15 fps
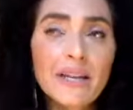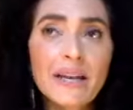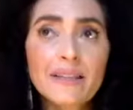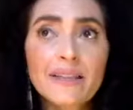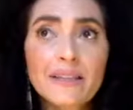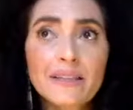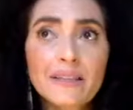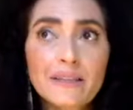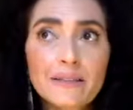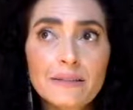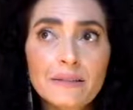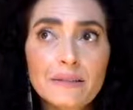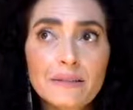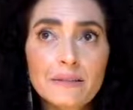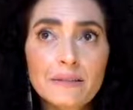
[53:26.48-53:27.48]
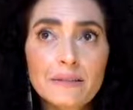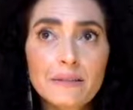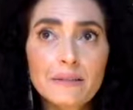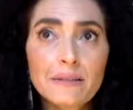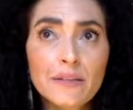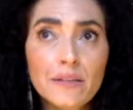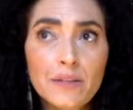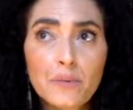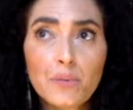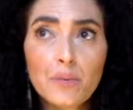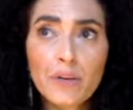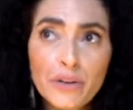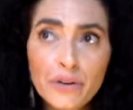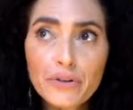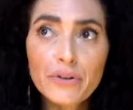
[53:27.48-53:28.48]
I think that, you know,
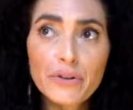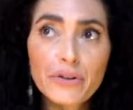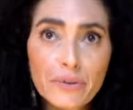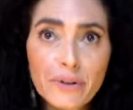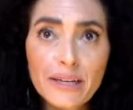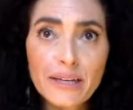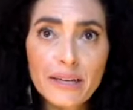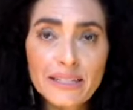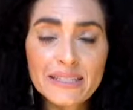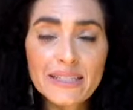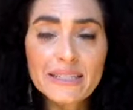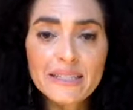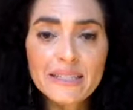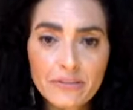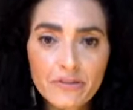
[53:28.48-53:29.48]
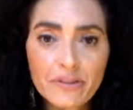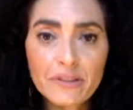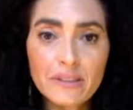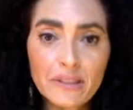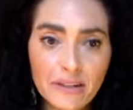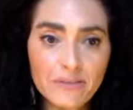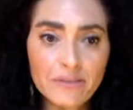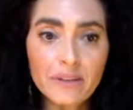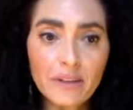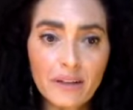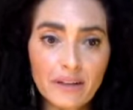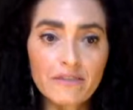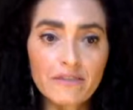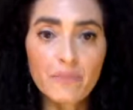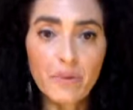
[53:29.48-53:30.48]
what you're doing is a different level
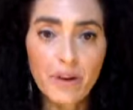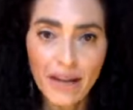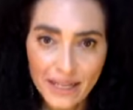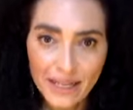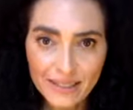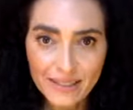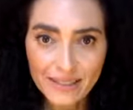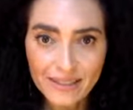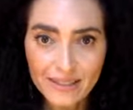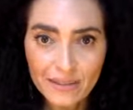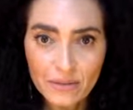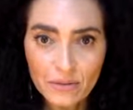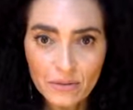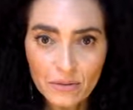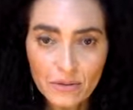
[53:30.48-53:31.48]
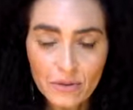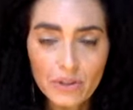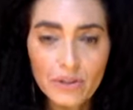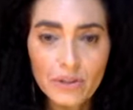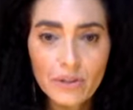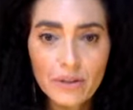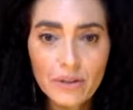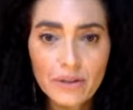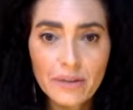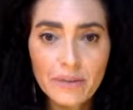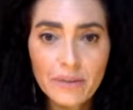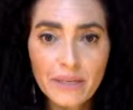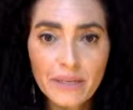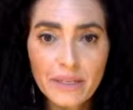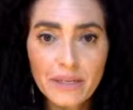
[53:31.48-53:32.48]
of practice. Do you yes. know what I
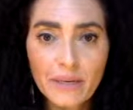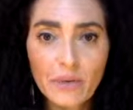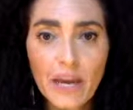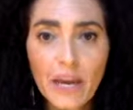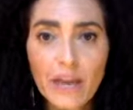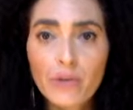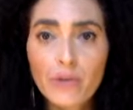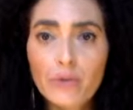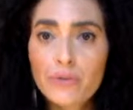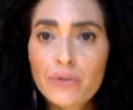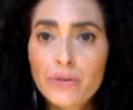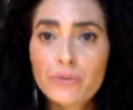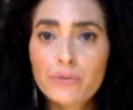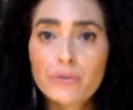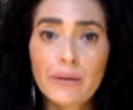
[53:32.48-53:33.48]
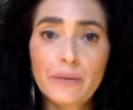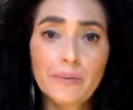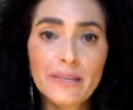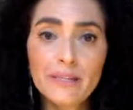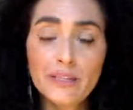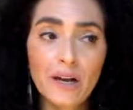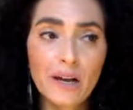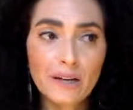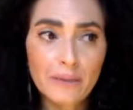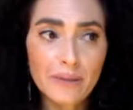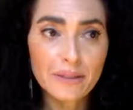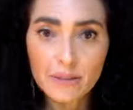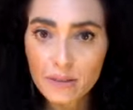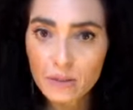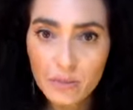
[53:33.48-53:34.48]
mean? You do, I mean, talk
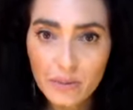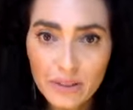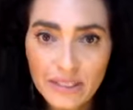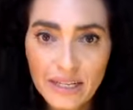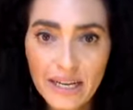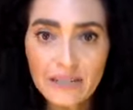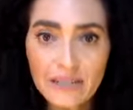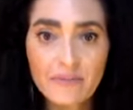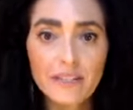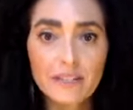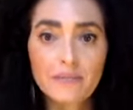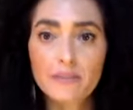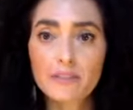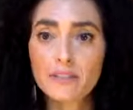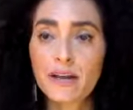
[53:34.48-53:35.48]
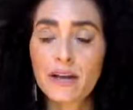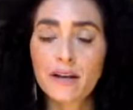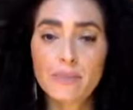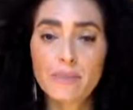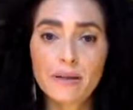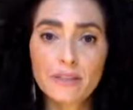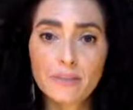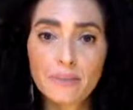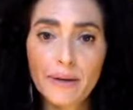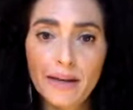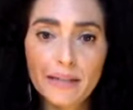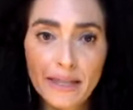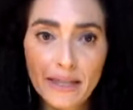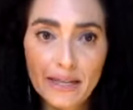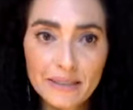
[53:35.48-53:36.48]
about the Newport Jazz Festival, talk about your
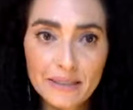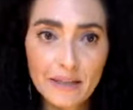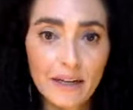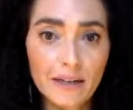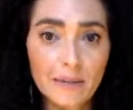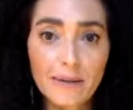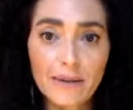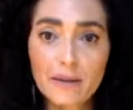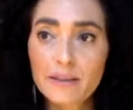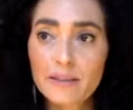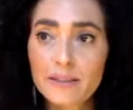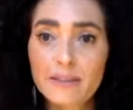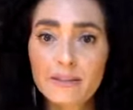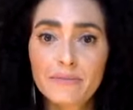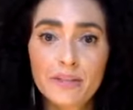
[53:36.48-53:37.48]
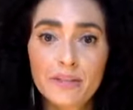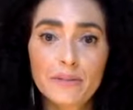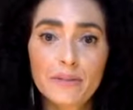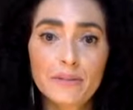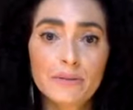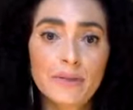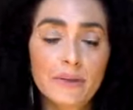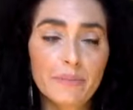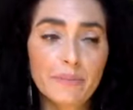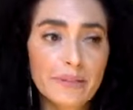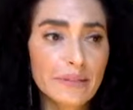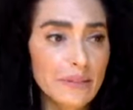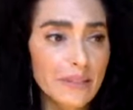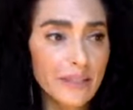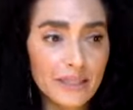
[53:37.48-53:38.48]
podcast, talk about all the stuff that you're doing up
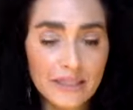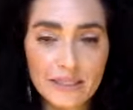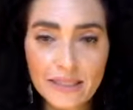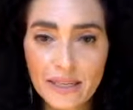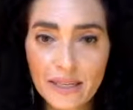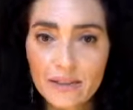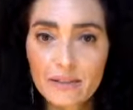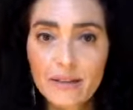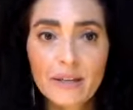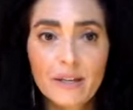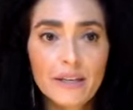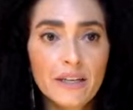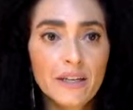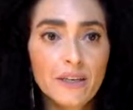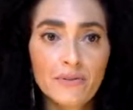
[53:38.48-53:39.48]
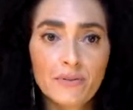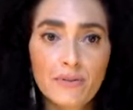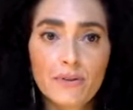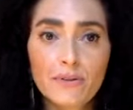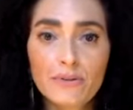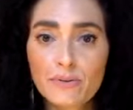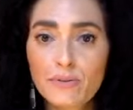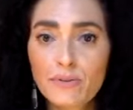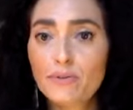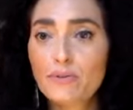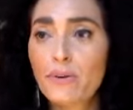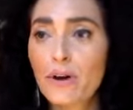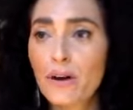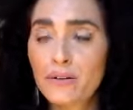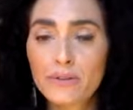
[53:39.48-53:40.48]
at Lincoln Center. You know, for those who
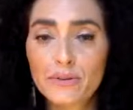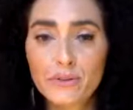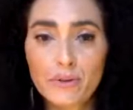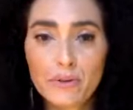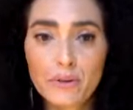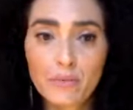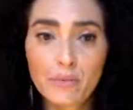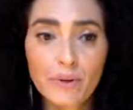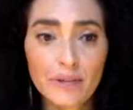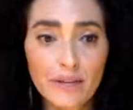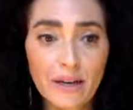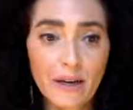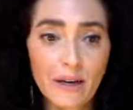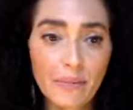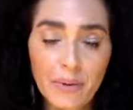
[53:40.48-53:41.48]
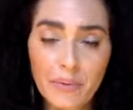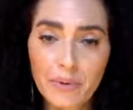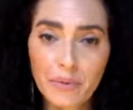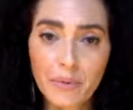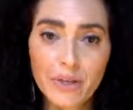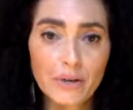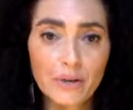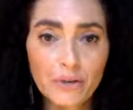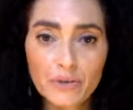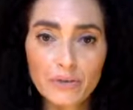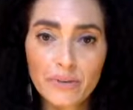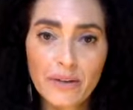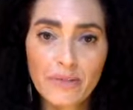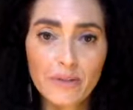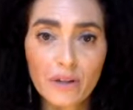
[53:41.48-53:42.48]
are in New York who want to come, I mean, we know you
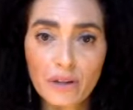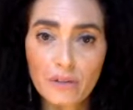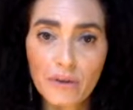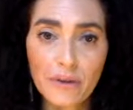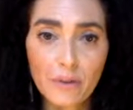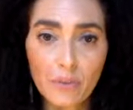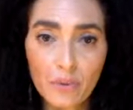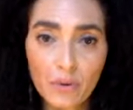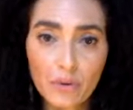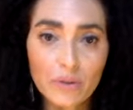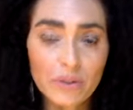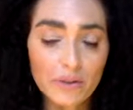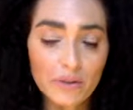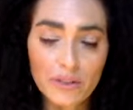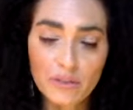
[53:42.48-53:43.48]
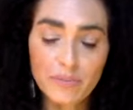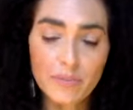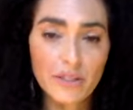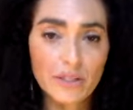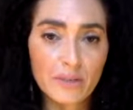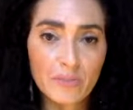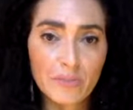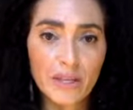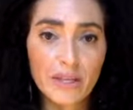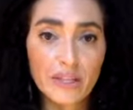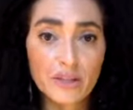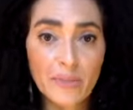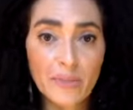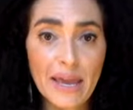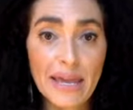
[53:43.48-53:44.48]
travel all around the world, and you just mentioned being in
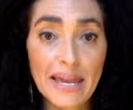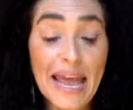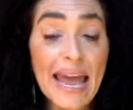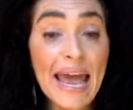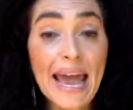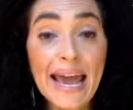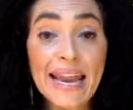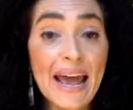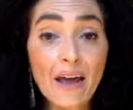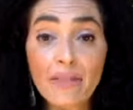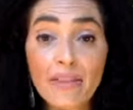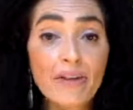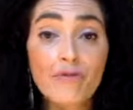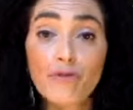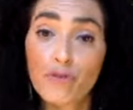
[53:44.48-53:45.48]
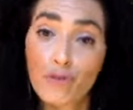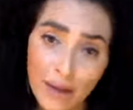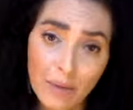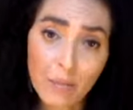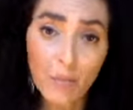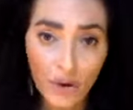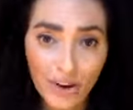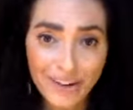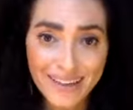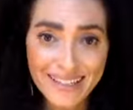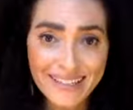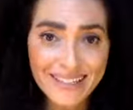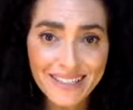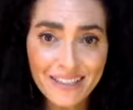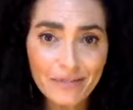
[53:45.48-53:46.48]
Japan, and how their framework
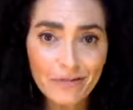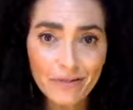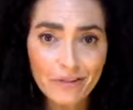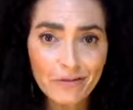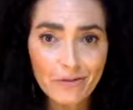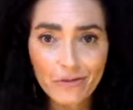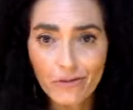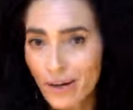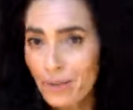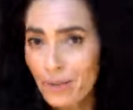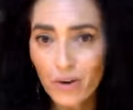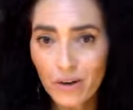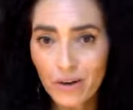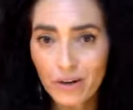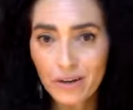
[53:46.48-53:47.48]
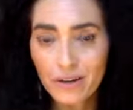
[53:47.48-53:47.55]
is a different framework.